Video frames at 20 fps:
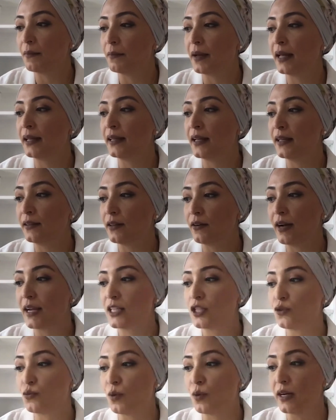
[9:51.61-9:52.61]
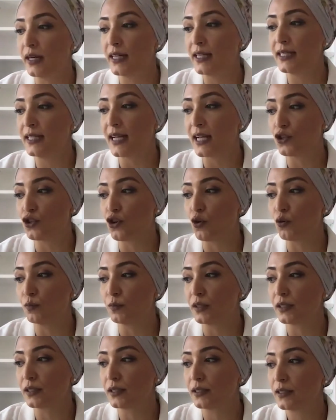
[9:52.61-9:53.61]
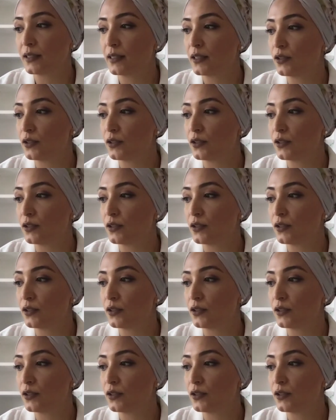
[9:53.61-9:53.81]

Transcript: And then the rest were detached homes.